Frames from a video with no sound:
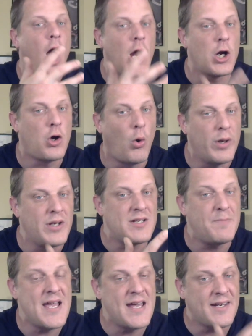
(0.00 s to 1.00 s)
are going to
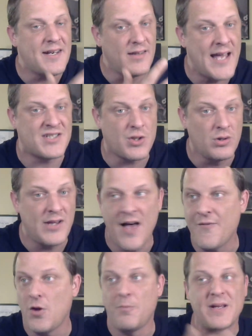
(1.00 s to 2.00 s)
be at a lesser
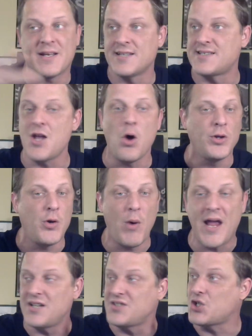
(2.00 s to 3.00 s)
level, because the only
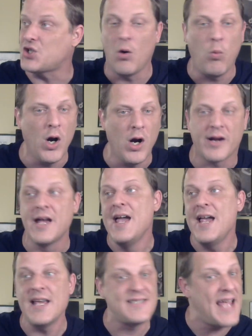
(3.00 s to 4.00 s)
way it's going to work
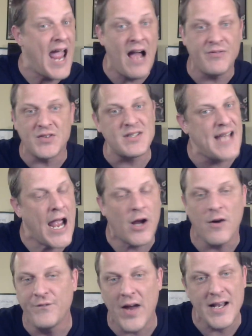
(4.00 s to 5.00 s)
is they have to
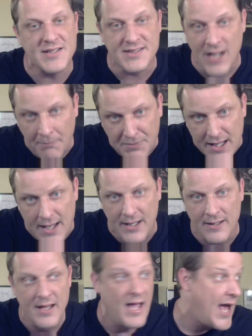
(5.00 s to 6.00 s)
sacrifice something.